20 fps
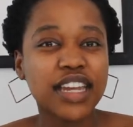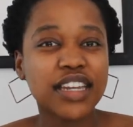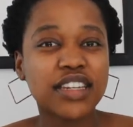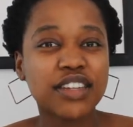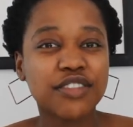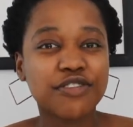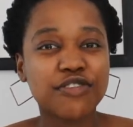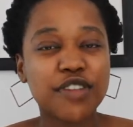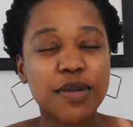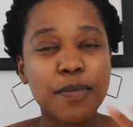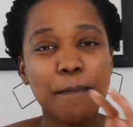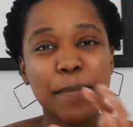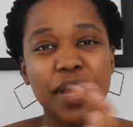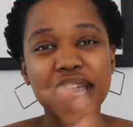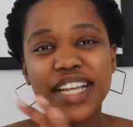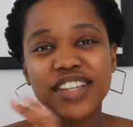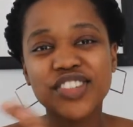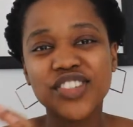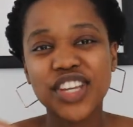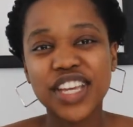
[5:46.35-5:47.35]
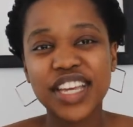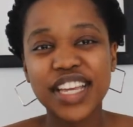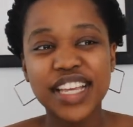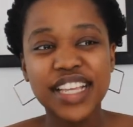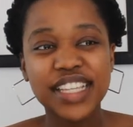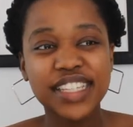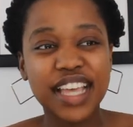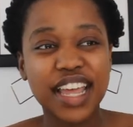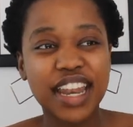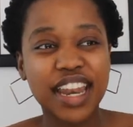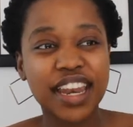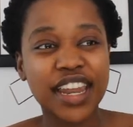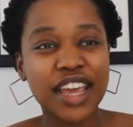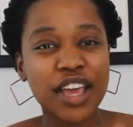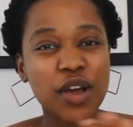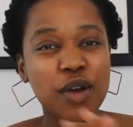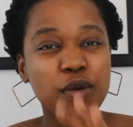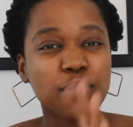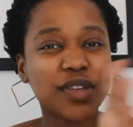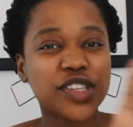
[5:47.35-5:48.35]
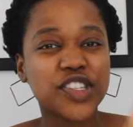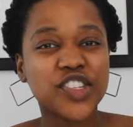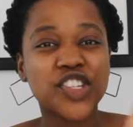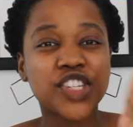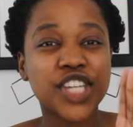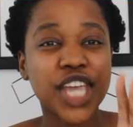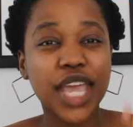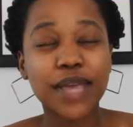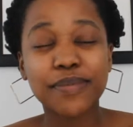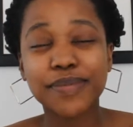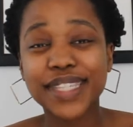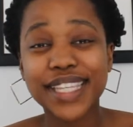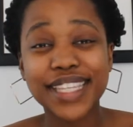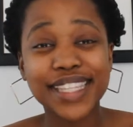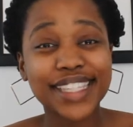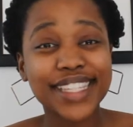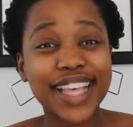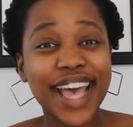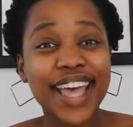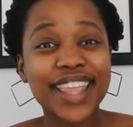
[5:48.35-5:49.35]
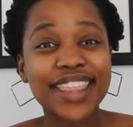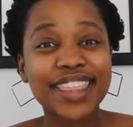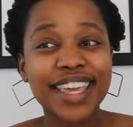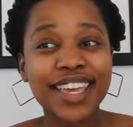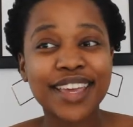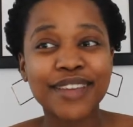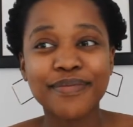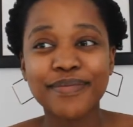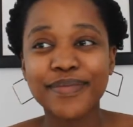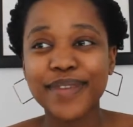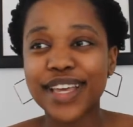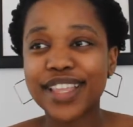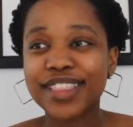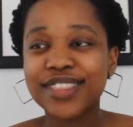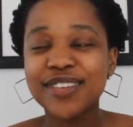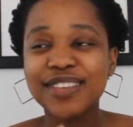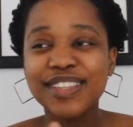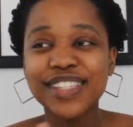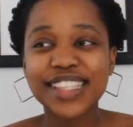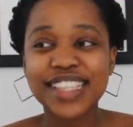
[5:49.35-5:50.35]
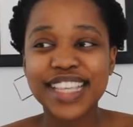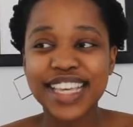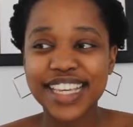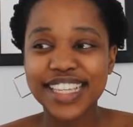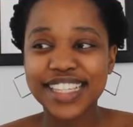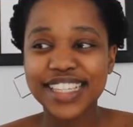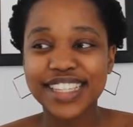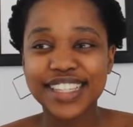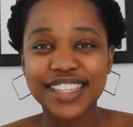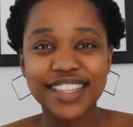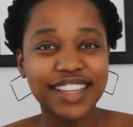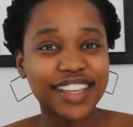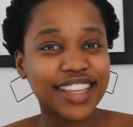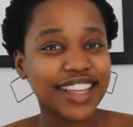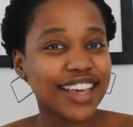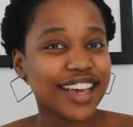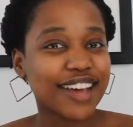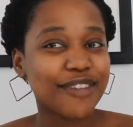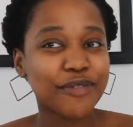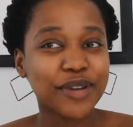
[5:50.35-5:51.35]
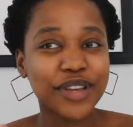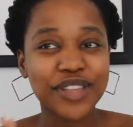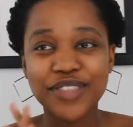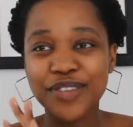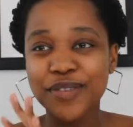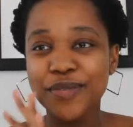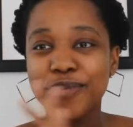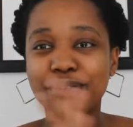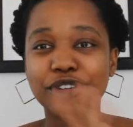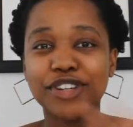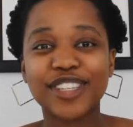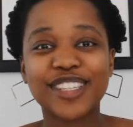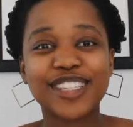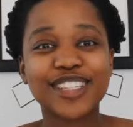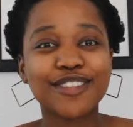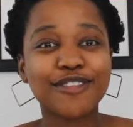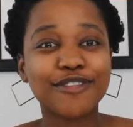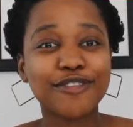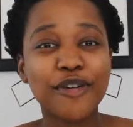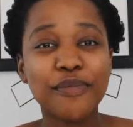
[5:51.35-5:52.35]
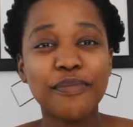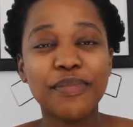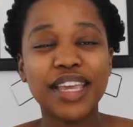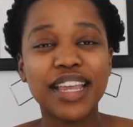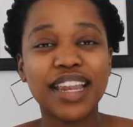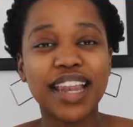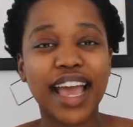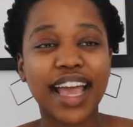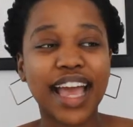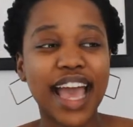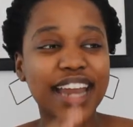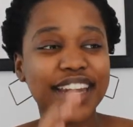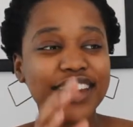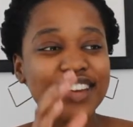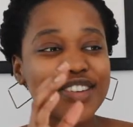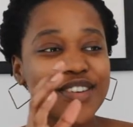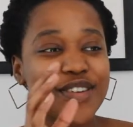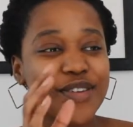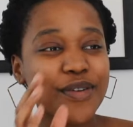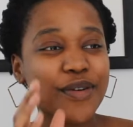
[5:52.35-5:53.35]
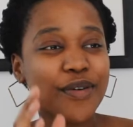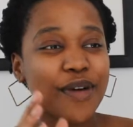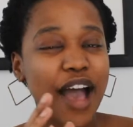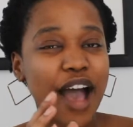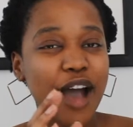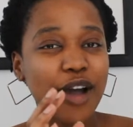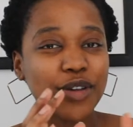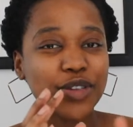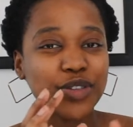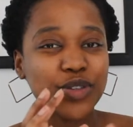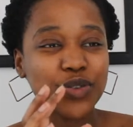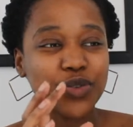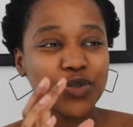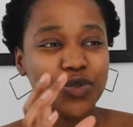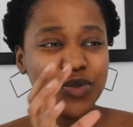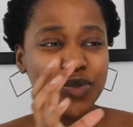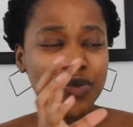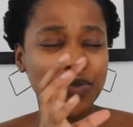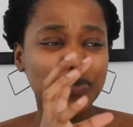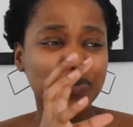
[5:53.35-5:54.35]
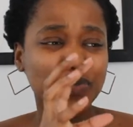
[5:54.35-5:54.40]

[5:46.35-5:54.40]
different pictures and with shapes inside them those things were the worst for me like i didn't know how you